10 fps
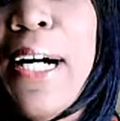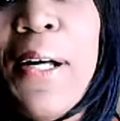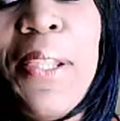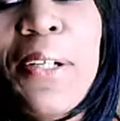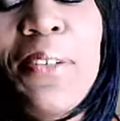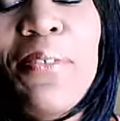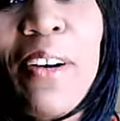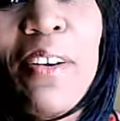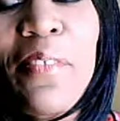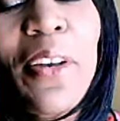although
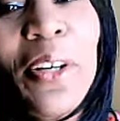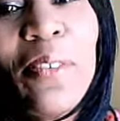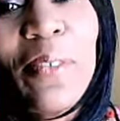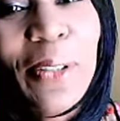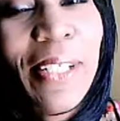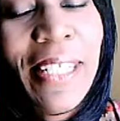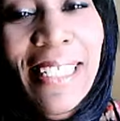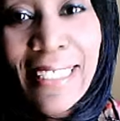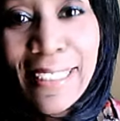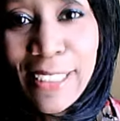very few of you
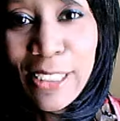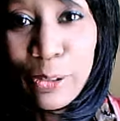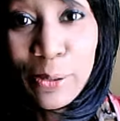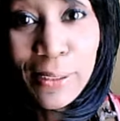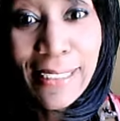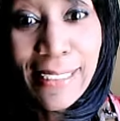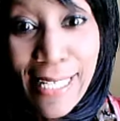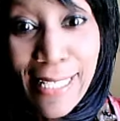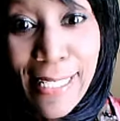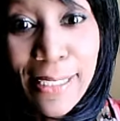truly
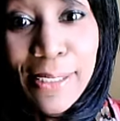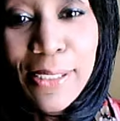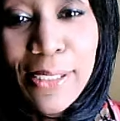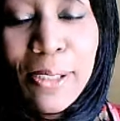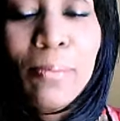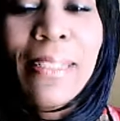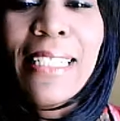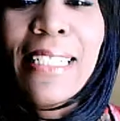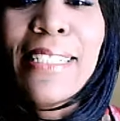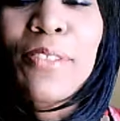take counsel
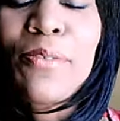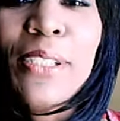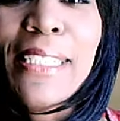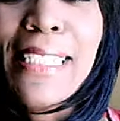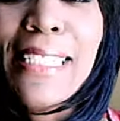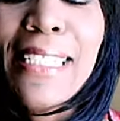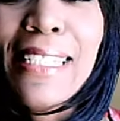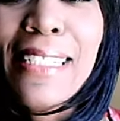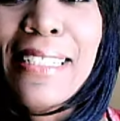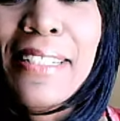because if you
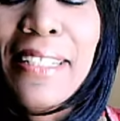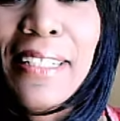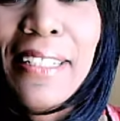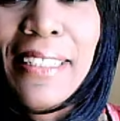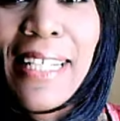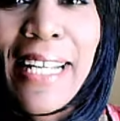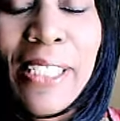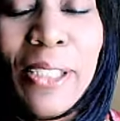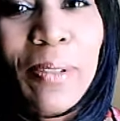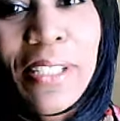did, then the
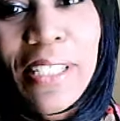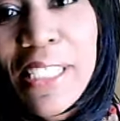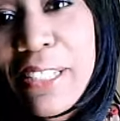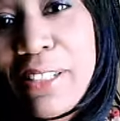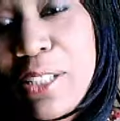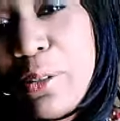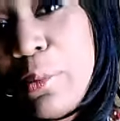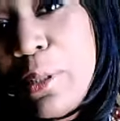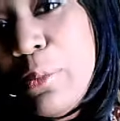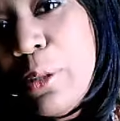Ancient Wars series
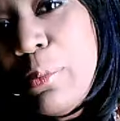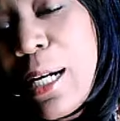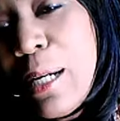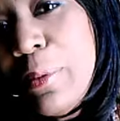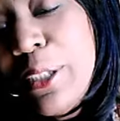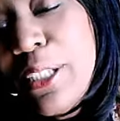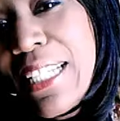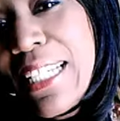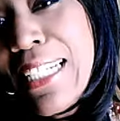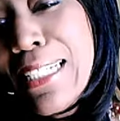would be more popular
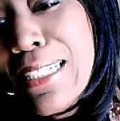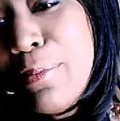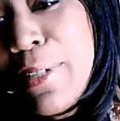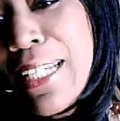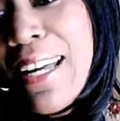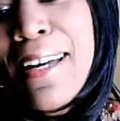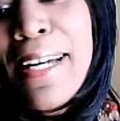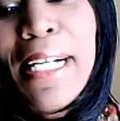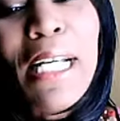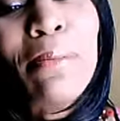than it is. But
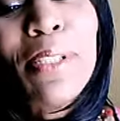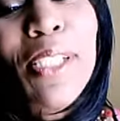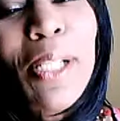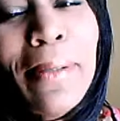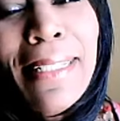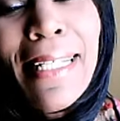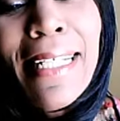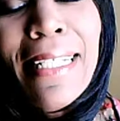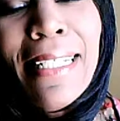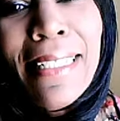I am so
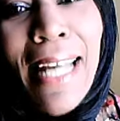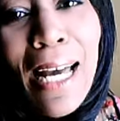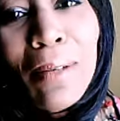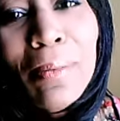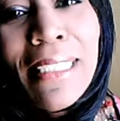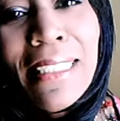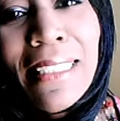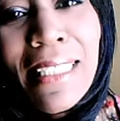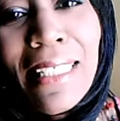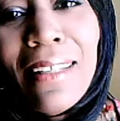elated and happy to
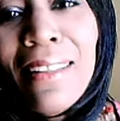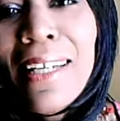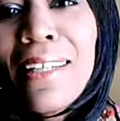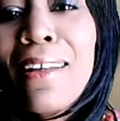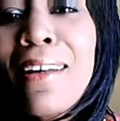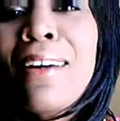see that